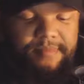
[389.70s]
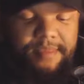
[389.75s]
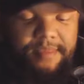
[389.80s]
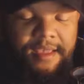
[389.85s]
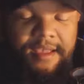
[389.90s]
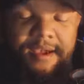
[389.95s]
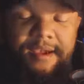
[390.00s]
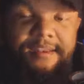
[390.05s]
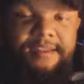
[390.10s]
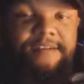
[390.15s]

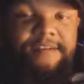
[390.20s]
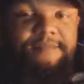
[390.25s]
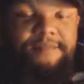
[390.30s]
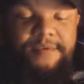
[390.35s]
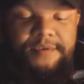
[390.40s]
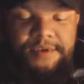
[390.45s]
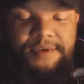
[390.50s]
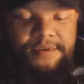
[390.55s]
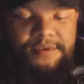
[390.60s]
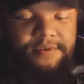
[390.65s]
love
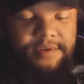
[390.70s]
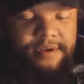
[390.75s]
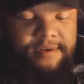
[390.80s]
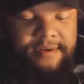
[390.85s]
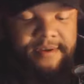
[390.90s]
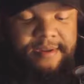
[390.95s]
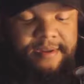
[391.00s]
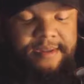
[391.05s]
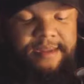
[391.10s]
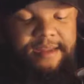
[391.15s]
Mojo
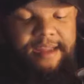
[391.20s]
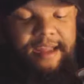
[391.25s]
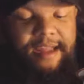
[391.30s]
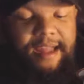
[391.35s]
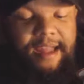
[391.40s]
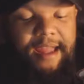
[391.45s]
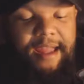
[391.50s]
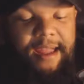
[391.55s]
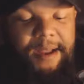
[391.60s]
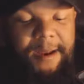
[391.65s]
Rawley,
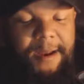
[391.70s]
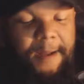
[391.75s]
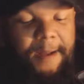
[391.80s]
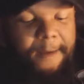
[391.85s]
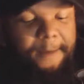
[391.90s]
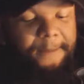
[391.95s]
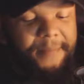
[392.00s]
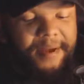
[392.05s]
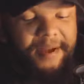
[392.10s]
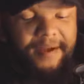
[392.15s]
and
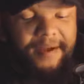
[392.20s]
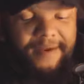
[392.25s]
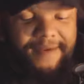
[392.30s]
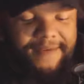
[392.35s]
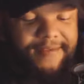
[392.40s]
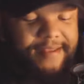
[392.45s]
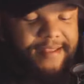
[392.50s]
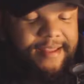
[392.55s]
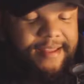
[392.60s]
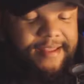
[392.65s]

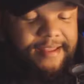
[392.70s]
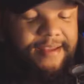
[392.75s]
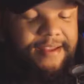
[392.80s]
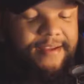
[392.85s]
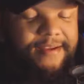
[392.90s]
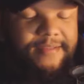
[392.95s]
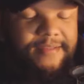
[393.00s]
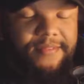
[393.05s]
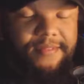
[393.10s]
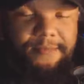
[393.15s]
apparently
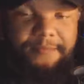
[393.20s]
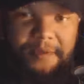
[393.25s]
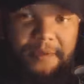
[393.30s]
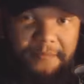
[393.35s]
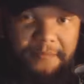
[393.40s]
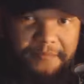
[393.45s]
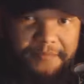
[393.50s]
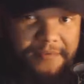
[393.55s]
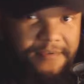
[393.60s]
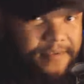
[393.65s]
the
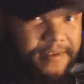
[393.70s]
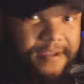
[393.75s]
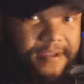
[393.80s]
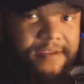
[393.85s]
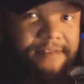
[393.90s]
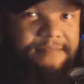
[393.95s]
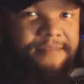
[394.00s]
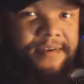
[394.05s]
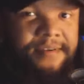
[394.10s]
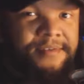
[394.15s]
people
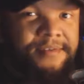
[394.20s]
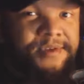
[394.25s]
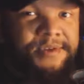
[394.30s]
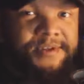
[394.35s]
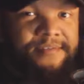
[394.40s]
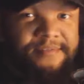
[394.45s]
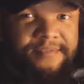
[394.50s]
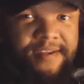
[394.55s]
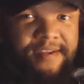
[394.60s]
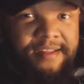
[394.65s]
love
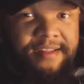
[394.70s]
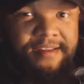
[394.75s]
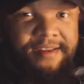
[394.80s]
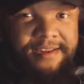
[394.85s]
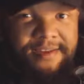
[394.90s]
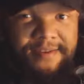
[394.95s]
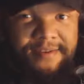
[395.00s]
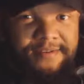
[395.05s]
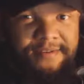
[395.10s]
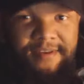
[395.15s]
Mojo Rawley
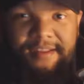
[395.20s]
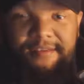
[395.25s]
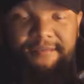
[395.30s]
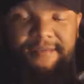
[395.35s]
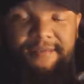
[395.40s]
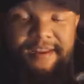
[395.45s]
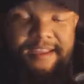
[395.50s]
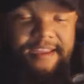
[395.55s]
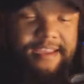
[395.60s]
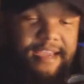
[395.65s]
too,
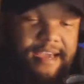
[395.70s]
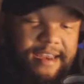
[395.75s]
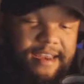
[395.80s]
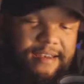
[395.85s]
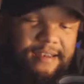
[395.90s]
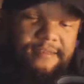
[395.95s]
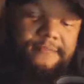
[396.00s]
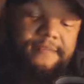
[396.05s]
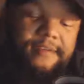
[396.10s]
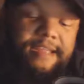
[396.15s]
because when he got
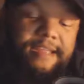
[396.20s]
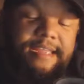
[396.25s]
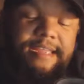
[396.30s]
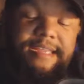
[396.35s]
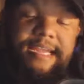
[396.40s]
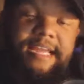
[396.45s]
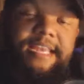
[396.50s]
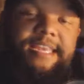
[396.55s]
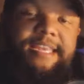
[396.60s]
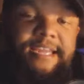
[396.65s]
in the ring, he
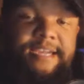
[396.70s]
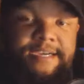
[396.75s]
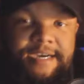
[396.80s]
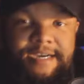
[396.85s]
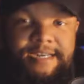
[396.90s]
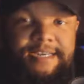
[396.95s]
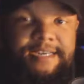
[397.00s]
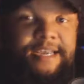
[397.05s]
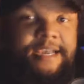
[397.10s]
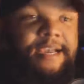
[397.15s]
got that
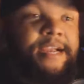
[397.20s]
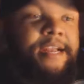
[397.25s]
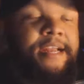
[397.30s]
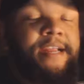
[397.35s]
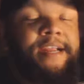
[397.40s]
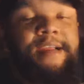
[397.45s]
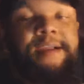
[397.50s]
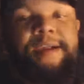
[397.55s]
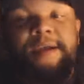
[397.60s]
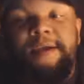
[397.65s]
hot
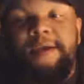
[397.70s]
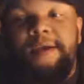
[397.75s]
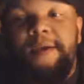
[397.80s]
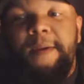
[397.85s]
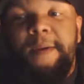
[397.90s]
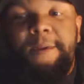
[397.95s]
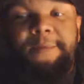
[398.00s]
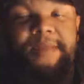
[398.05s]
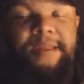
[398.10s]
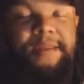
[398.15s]
tag.
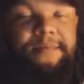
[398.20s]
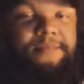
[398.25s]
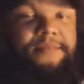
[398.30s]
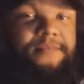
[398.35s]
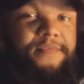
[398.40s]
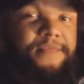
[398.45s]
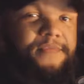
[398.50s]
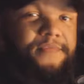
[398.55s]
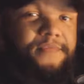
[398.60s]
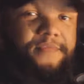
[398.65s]

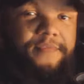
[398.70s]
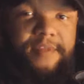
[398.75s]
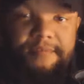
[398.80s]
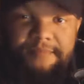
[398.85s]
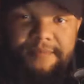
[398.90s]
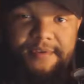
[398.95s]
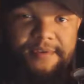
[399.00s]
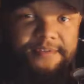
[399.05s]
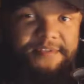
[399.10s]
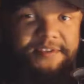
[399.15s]
People
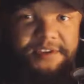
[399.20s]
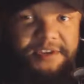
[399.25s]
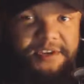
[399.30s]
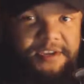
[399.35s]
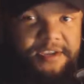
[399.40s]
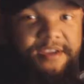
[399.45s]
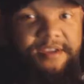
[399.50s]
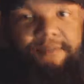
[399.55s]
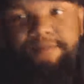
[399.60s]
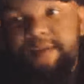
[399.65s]
flipped their
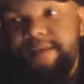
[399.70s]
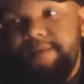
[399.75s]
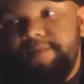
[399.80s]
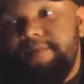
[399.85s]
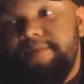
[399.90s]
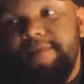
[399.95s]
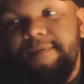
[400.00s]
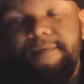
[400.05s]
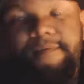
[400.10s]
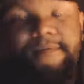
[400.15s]
shit.
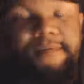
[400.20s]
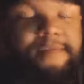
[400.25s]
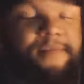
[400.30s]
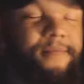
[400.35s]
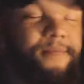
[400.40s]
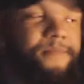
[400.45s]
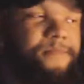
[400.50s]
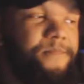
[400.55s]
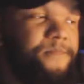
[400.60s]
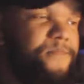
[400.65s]

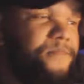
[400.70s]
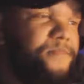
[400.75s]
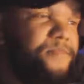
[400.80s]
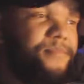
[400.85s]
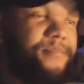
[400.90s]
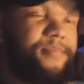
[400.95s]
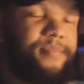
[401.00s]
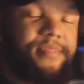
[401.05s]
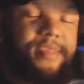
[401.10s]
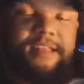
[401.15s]

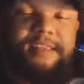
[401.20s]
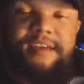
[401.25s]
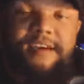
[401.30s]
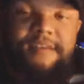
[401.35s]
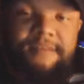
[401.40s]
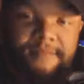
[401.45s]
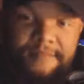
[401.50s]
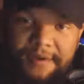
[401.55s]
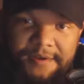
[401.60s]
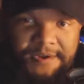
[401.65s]
They
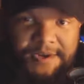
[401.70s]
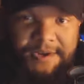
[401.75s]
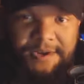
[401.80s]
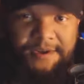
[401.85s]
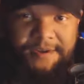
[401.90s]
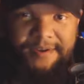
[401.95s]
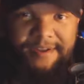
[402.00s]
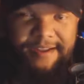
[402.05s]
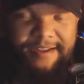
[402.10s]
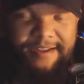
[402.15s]
loved
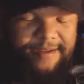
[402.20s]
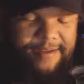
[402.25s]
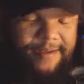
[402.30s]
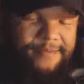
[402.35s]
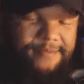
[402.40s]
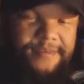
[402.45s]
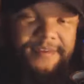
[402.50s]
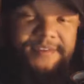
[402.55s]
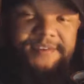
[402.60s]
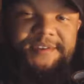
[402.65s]
Mojo.
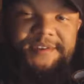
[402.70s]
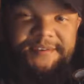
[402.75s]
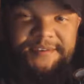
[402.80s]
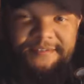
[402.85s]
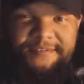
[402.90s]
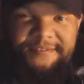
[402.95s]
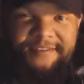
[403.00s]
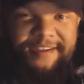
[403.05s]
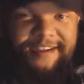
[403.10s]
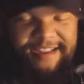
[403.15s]
Mojo's
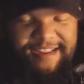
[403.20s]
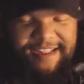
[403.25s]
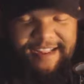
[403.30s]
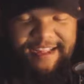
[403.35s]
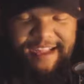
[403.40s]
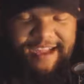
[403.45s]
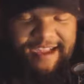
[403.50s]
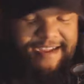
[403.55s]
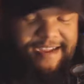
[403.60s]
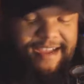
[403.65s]
great.
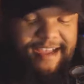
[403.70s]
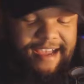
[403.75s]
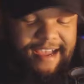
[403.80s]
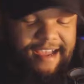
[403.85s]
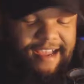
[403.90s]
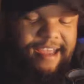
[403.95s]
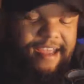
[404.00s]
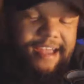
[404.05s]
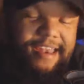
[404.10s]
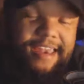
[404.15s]

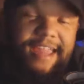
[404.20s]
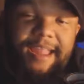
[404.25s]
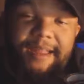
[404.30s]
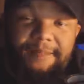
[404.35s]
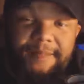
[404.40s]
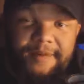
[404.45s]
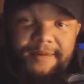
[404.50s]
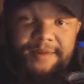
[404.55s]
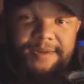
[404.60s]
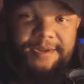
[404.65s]
I like
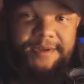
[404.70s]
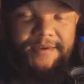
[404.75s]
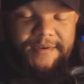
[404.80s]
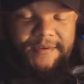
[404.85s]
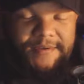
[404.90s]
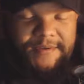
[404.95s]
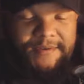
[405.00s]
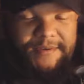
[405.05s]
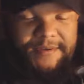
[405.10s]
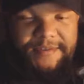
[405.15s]

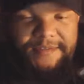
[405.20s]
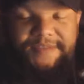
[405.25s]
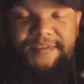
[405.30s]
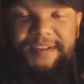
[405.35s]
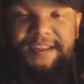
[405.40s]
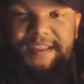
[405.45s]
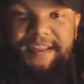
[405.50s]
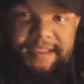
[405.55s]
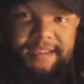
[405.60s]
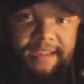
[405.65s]
Mojo. No
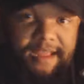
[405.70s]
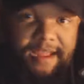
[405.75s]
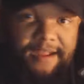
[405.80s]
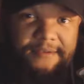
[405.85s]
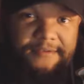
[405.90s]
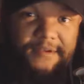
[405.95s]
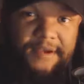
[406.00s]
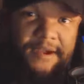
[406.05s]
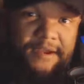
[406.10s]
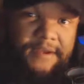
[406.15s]
offense to
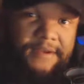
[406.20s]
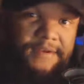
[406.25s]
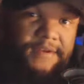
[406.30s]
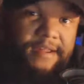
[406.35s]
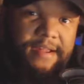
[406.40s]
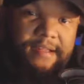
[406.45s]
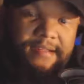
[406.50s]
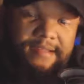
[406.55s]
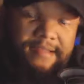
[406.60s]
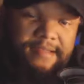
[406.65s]
Zack Ryder,
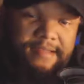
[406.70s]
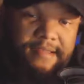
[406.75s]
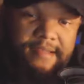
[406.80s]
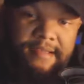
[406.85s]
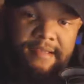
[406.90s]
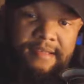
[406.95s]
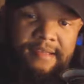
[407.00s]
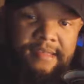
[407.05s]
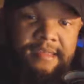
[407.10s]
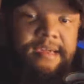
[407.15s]
he's
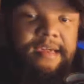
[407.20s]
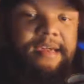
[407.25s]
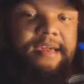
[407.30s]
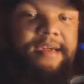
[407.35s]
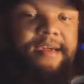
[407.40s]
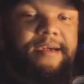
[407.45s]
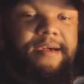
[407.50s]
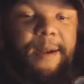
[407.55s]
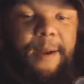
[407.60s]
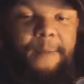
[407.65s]
good,
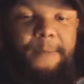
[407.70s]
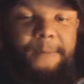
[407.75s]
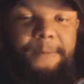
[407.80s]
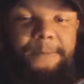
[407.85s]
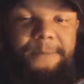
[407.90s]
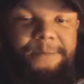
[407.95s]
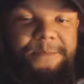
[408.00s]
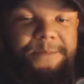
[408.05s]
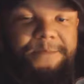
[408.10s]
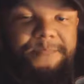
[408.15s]

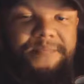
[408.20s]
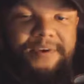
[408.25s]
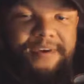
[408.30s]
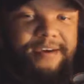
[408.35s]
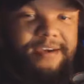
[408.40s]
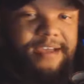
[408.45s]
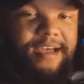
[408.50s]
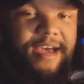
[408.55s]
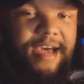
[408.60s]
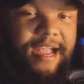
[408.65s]

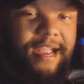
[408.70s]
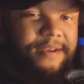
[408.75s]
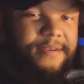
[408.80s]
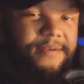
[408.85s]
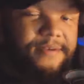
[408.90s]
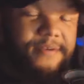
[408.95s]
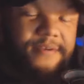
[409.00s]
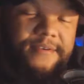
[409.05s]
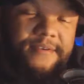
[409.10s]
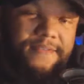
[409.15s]
but I
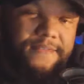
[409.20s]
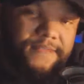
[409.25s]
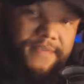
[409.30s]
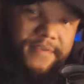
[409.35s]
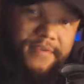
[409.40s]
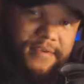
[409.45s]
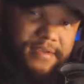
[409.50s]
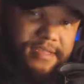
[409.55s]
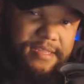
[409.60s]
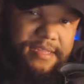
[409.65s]
don't know. It
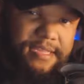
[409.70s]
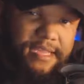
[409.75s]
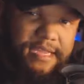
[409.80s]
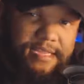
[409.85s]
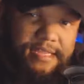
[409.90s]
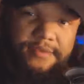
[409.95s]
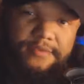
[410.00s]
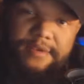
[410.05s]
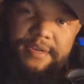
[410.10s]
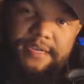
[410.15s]
feels
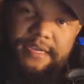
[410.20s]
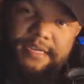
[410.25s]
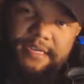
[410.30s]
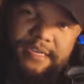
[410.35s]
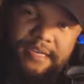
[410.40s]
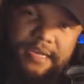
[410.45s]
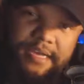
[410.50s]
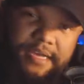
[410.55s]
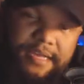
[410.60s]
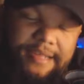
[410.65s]
like they're
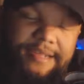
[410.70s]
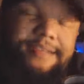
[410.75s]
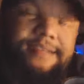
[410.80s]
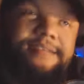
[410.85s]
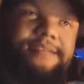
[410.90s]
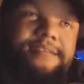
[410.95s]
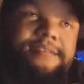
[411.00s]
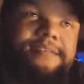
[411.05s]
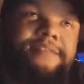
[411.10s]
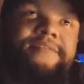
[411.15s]

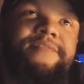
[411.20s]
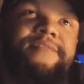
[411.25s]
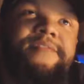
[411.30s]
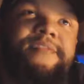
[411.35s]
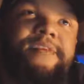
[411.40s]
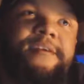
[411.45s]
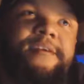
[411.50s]
kind of